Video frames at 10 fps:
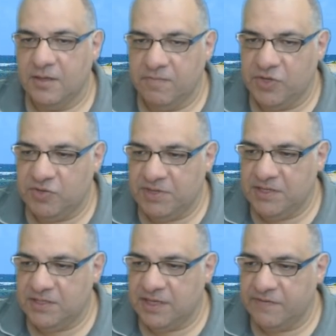Bishop
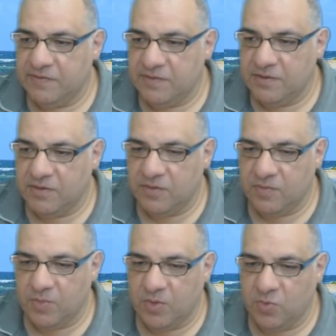e7,
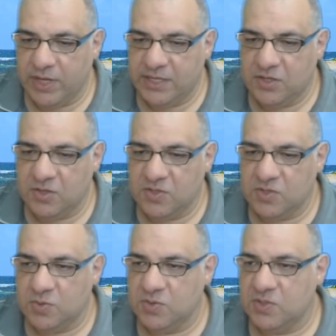white
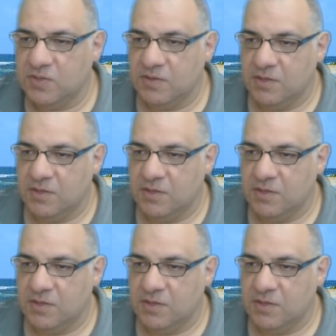castles.